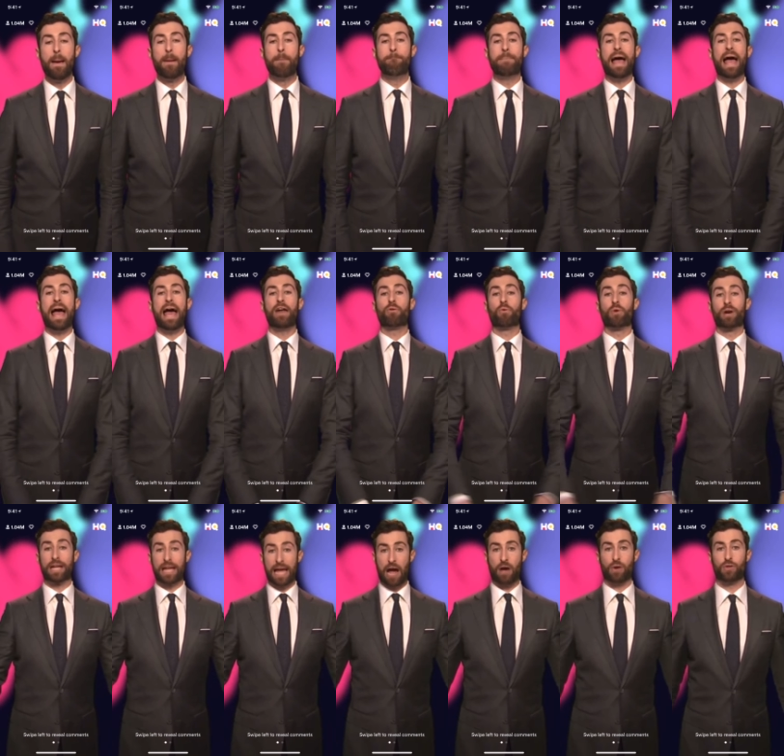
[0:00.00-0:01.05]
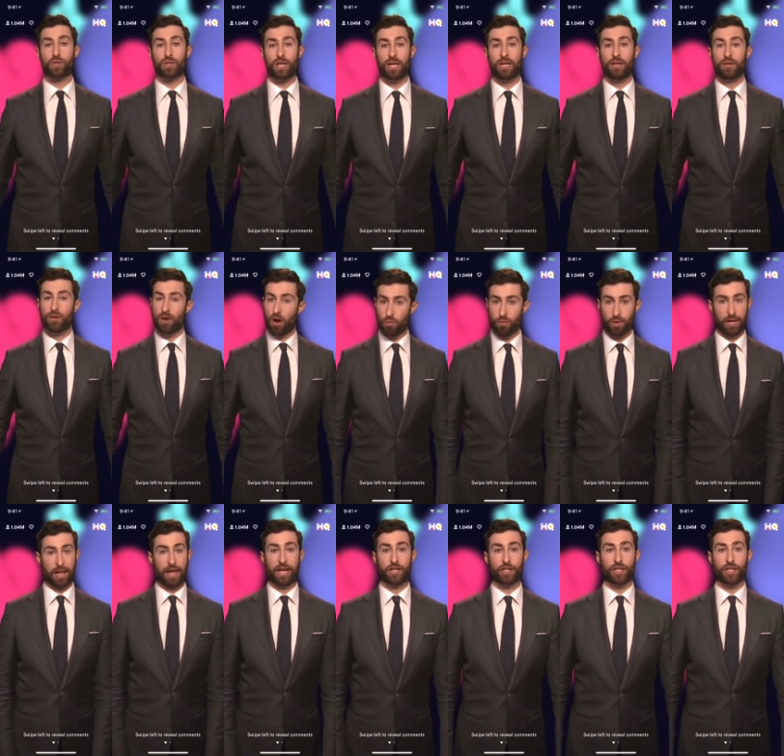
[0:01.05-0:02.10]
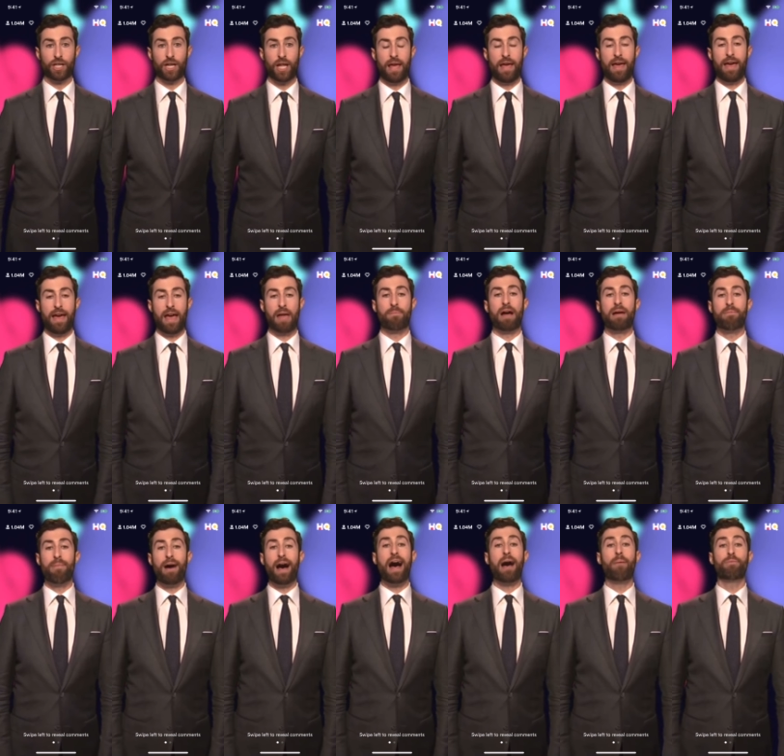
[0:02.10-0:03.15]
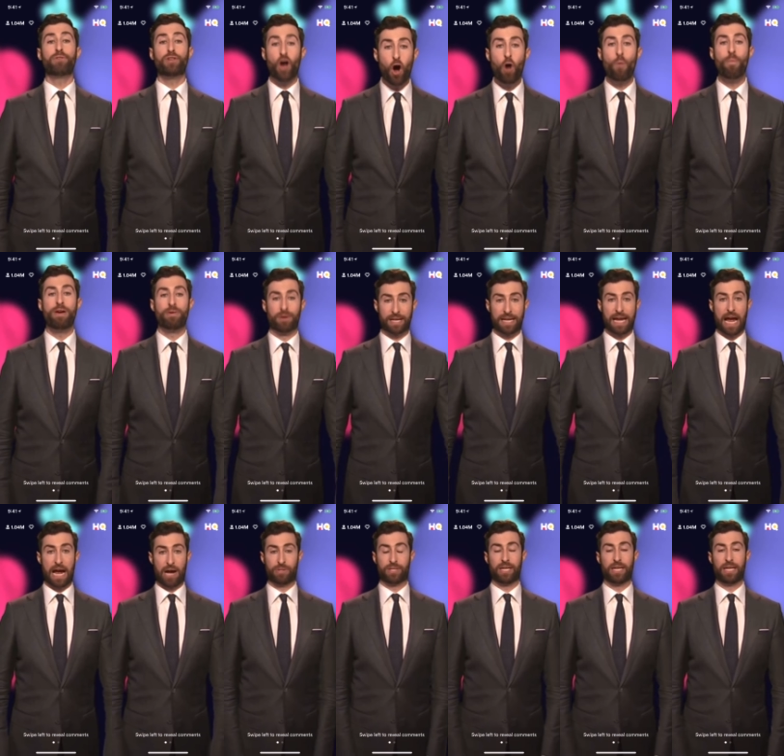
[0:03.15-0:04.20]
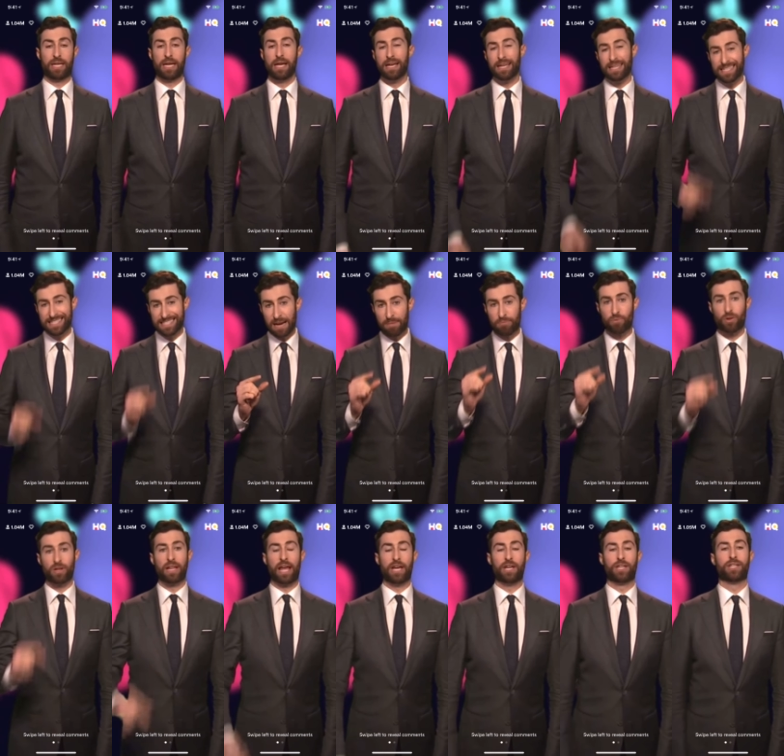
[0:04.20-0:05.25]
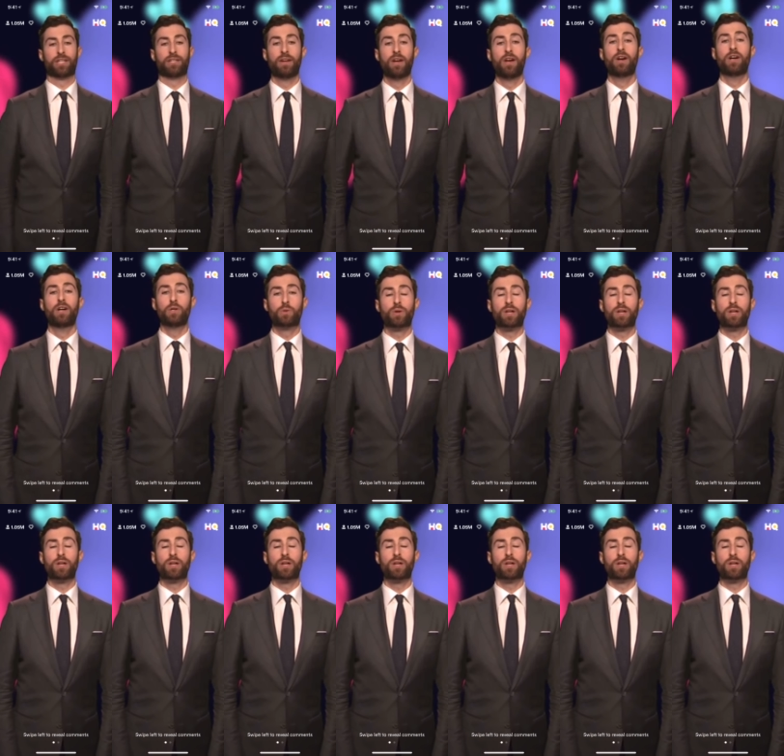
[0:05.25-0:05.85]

Matt Rogowski, no relation, and my mom, Toby Rogowski, some relation, who's